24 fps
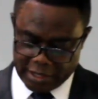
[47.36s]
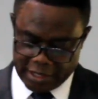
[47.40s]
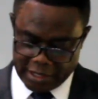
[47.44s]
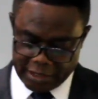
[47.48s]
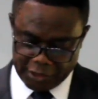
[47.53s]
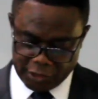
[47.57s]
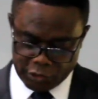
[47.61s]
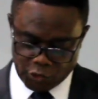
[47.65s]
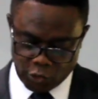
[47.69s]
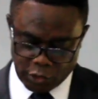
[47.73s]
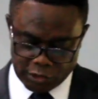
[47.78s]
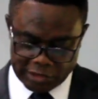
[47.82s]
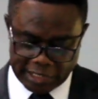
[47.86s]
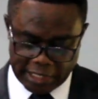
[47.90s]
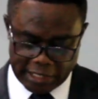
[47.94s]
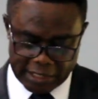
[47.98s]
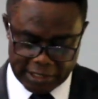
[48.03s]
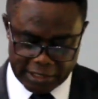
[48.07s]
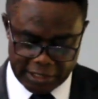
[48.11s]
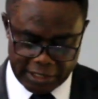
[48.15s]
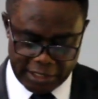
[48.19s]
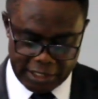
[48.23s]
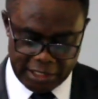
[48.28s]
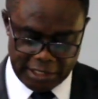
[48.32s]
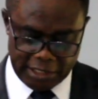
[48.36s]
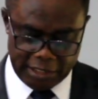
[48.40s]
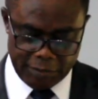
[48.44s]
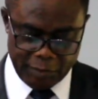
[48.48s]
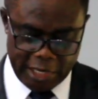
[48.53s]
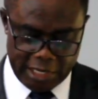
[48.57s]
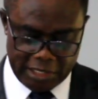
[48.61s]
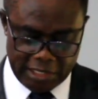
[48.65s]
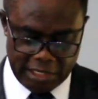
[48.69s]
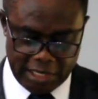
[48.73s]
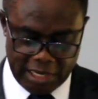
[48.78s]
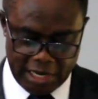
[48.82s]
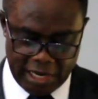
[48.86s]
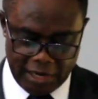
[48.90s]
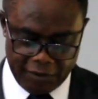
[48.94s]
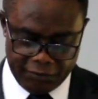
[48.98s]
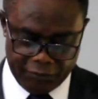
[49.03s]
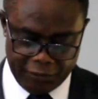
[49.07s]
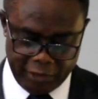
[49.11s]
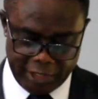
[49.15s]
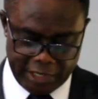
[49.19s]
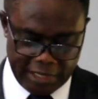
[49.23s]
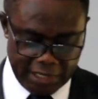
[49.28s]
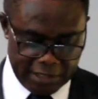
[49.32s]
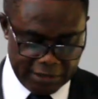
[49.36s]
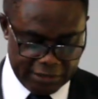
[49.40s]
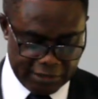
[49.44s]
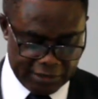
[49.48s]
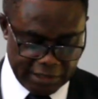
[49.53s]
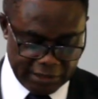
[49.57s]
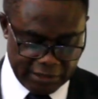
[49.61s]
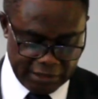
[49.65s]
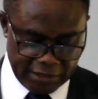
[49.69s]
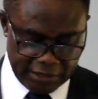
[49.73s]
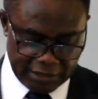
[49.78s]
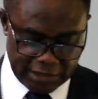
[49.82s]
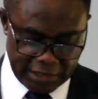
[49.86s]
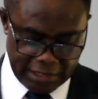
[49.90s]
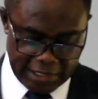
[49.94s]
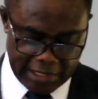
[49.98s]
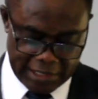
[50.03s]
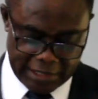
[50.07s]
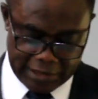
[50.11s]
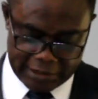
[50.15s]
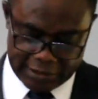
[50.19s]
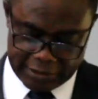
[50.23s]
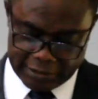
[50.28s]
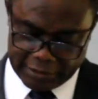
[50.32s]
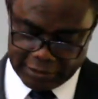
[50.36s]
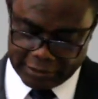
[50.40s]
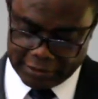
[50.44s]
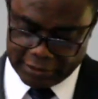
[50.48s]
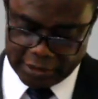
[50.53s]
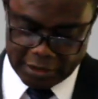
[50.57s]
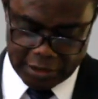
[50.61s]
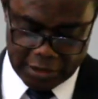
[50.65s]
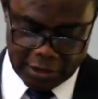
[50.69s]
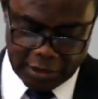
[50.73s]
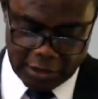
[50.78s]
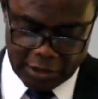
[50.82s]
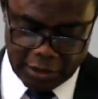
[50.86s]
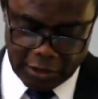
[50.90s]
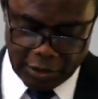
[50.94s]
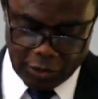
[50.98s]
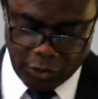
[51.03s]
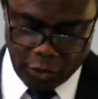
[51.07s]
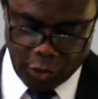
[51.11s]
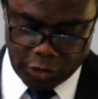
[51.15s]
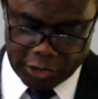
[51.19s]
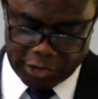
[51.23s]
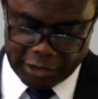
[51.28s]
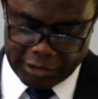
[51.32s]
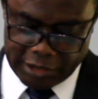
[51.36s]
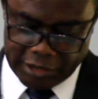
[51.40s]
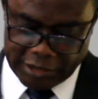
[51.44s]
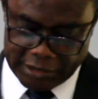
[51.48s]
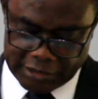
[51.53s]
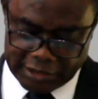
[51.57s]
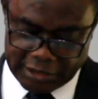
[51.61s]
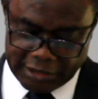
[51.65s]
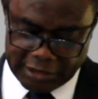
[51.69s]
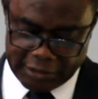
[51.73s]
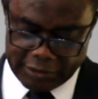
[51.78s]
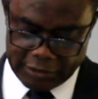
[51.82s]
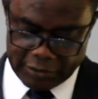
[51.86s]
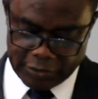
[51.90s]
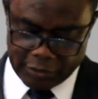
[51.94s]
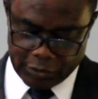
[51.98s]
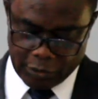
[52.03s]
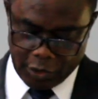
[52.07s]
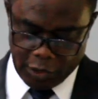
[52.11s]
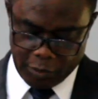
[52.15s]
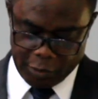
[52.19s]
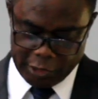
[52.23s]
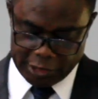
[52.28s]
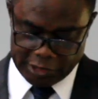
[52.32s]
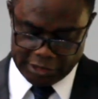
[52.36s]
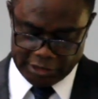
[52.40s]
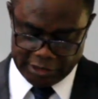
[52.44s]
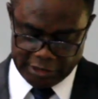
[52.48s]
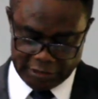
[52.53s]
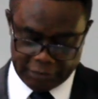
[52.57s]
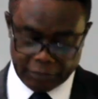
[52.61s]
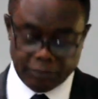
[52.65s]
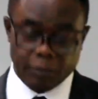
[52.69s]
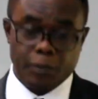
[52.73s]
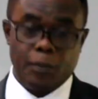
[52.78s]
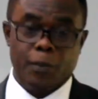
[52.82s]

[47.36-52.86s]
And this was agreed by the African Statistical Coordination Committee.